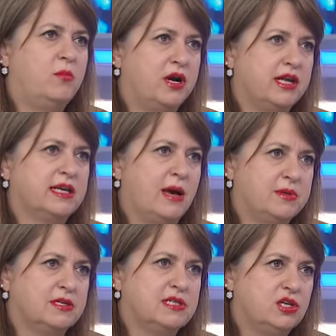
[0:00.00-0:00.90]
market
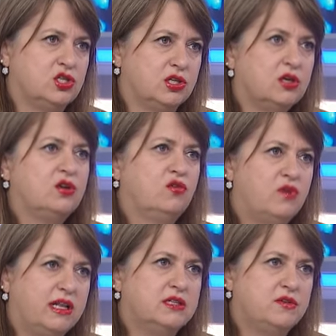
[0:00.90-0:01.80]
capitalization
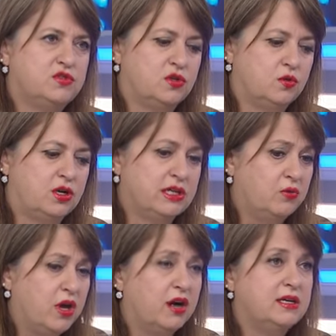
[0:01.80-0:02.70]
relative to the world, and
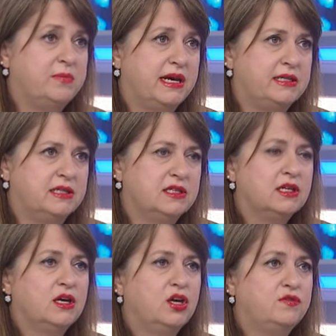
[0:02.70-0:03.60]
we are dependent
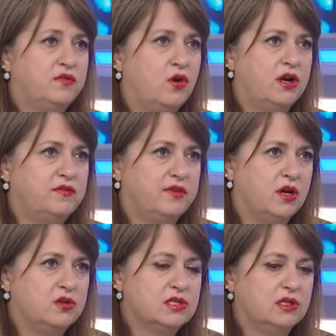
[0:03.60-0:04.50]
in foreign
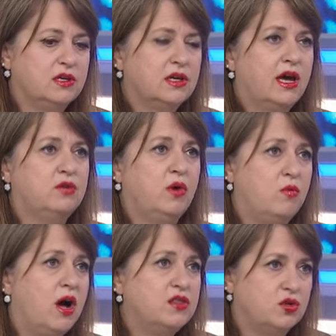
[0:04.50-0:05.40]
flows, and, and we
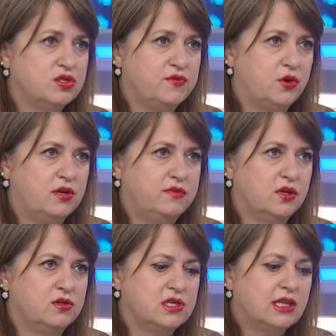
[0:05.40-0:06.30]
want those foreign
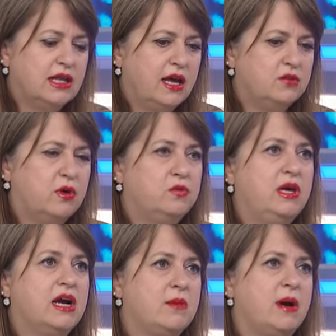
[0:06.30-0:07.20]
flows. And when
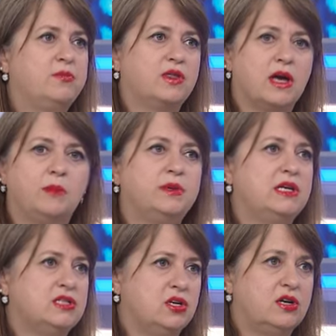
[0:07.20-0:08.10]
we come up with
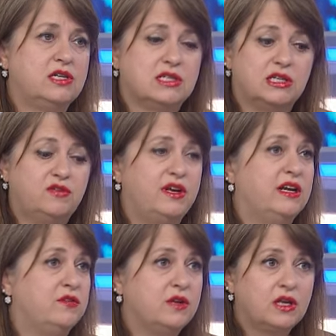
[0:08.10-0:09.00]
companies that are this
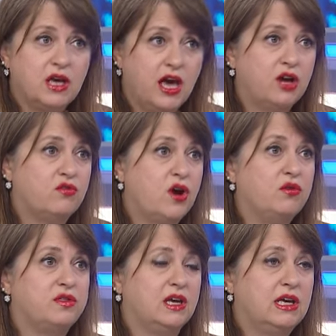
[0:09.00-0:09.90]
innovative and
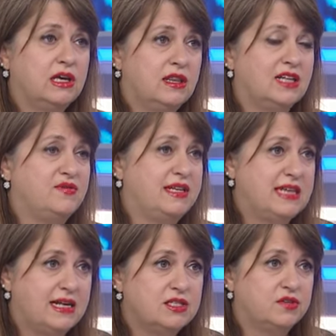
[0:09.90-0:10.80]
growthy, that's
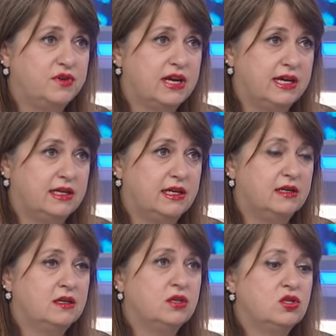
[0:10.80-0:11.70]
fantastic for Canada.
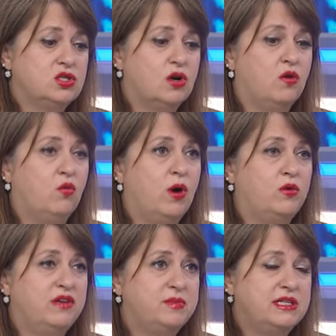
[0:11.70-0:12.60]
So what
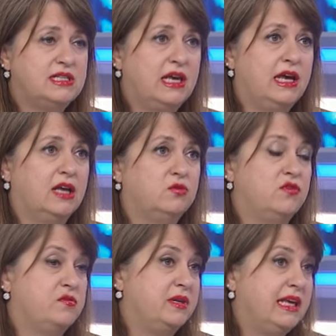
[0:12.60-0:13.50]
we've been seeing and
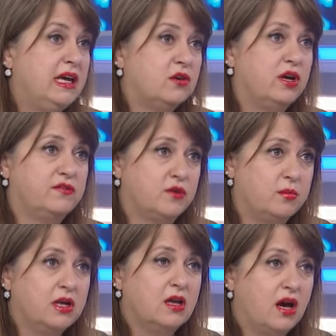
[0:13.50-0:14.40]
we've been hearing
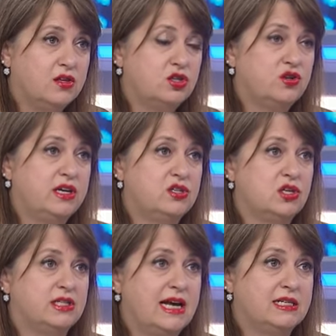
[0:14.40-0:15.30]
from mm-hmm. other traders
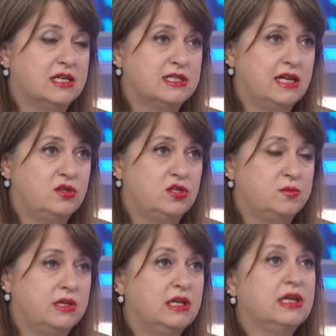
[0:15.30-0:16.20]
on desk is that there's
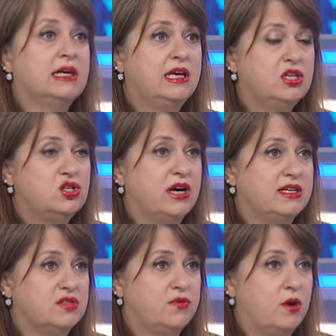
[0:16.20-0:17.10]
been
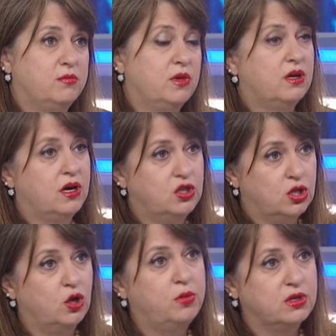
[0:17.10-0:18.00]
interest from uh, the
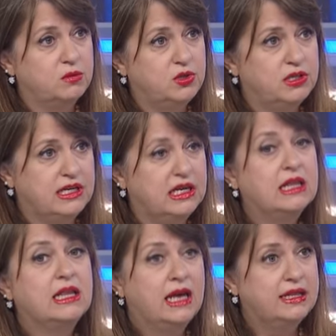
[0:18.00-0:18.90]
global community,
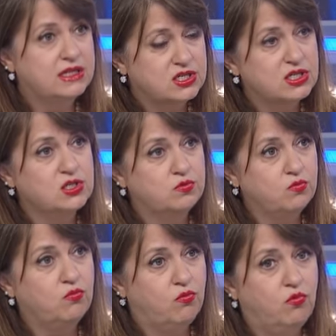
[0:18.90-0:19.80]
mm-hmm. and this is
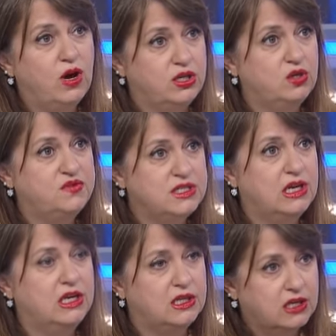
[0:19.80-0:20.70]
what you've
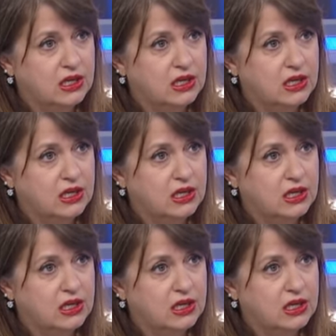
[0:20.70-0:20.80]
seen